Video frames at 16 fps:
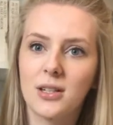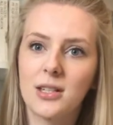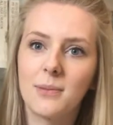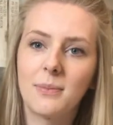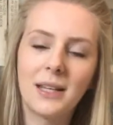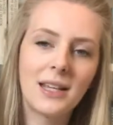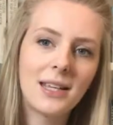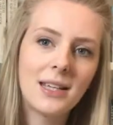to
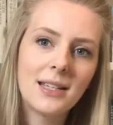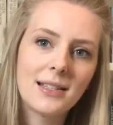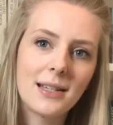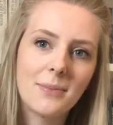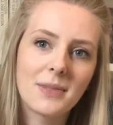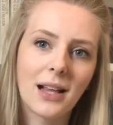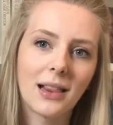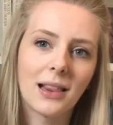me he
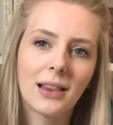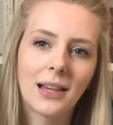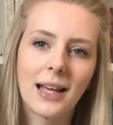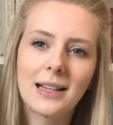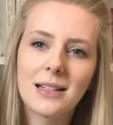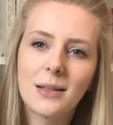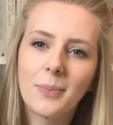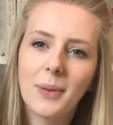seems a
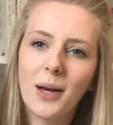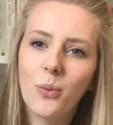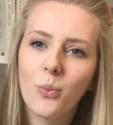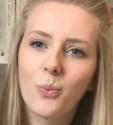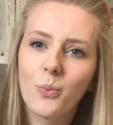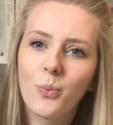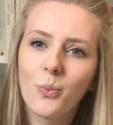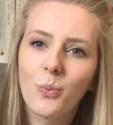little bit
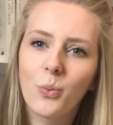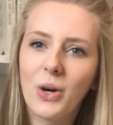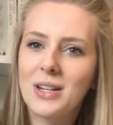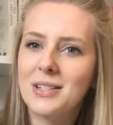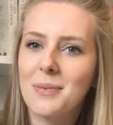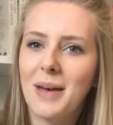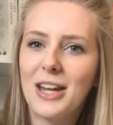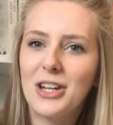
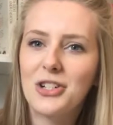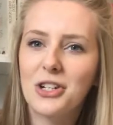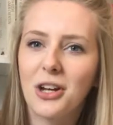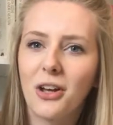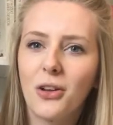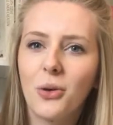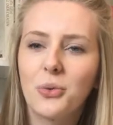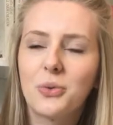
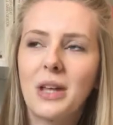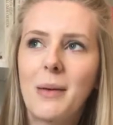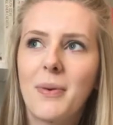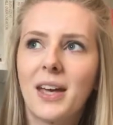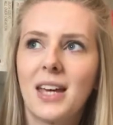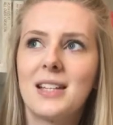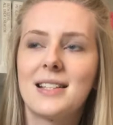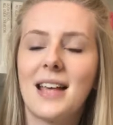one-dimensional, only
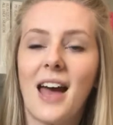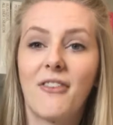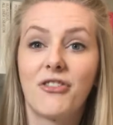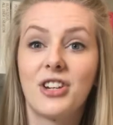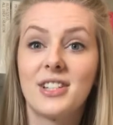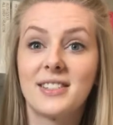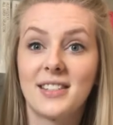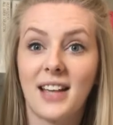because
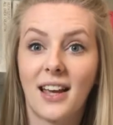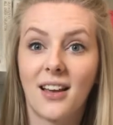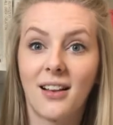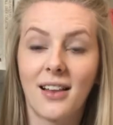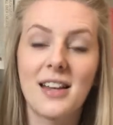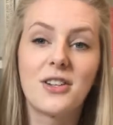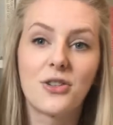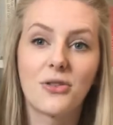every single
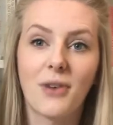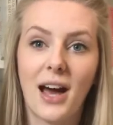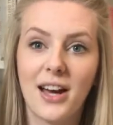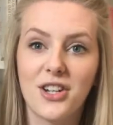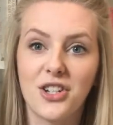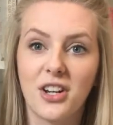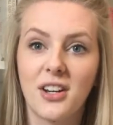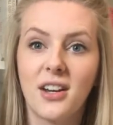
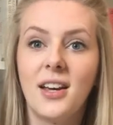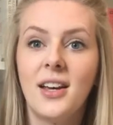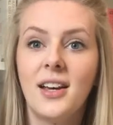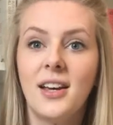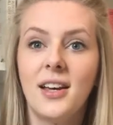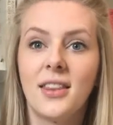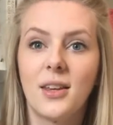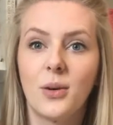interaction
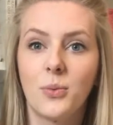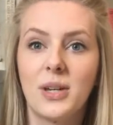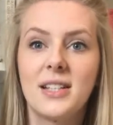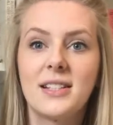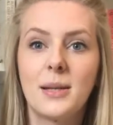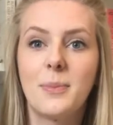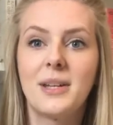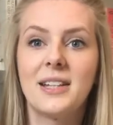that we
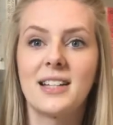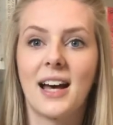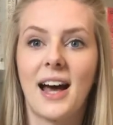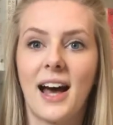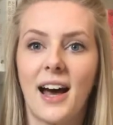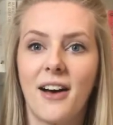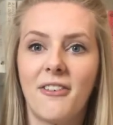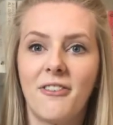see Peeta
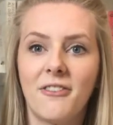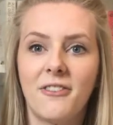have,